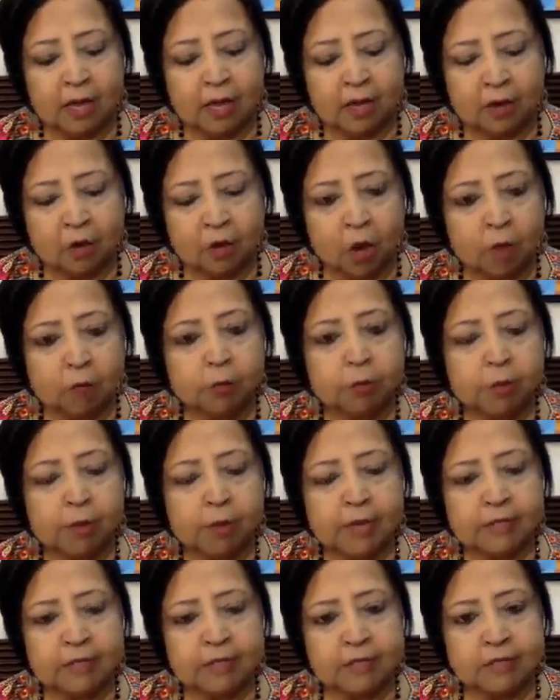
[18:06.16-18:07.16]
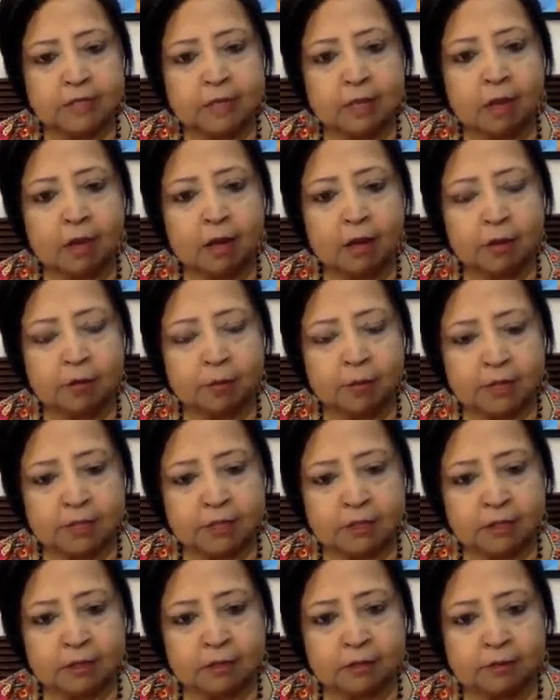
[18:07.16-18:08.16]
compromises the heart
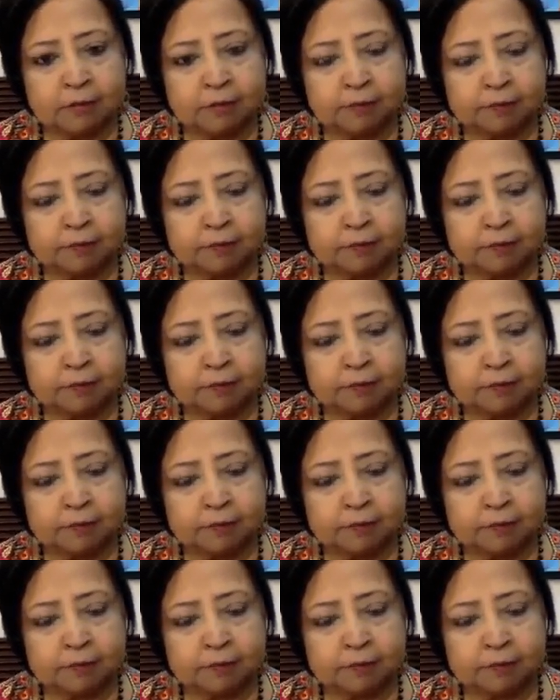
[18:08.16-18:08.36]
muscle.